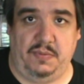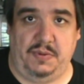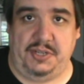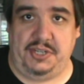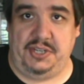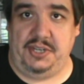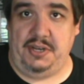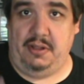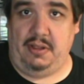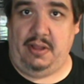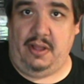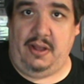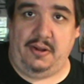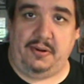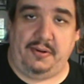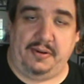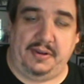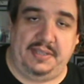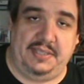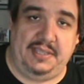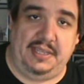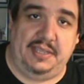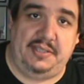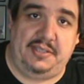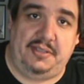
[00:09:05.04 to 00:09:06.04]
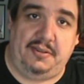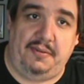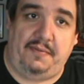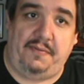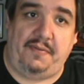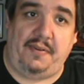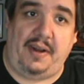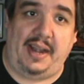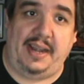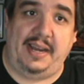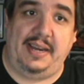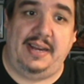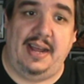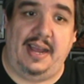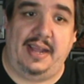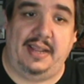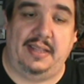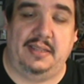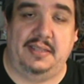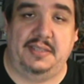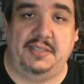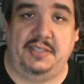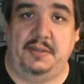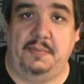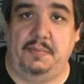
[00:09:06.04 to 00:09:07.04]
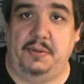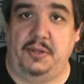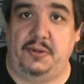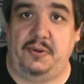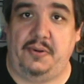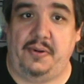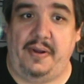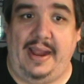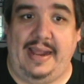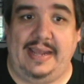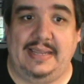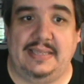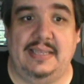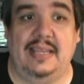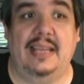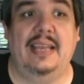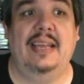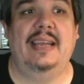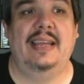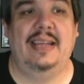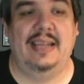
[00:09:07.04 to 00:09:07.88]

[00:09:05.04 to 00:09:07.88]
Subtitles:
which no longer exists, on Friday night and listen to bluegrass.